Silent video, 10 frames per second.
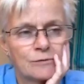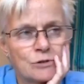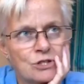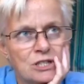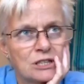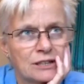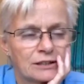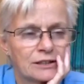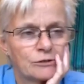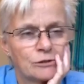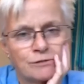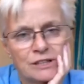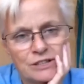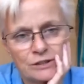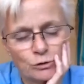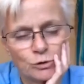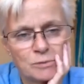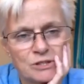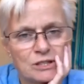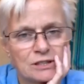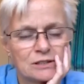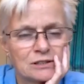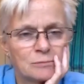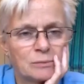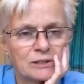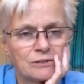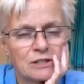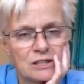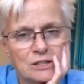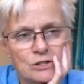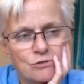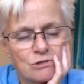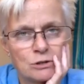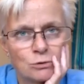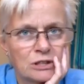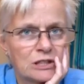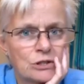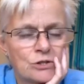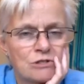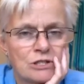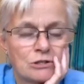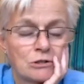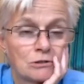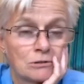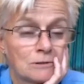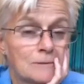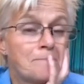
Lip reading: you seen that either affecting your particular part of the industry or the industry as a whole?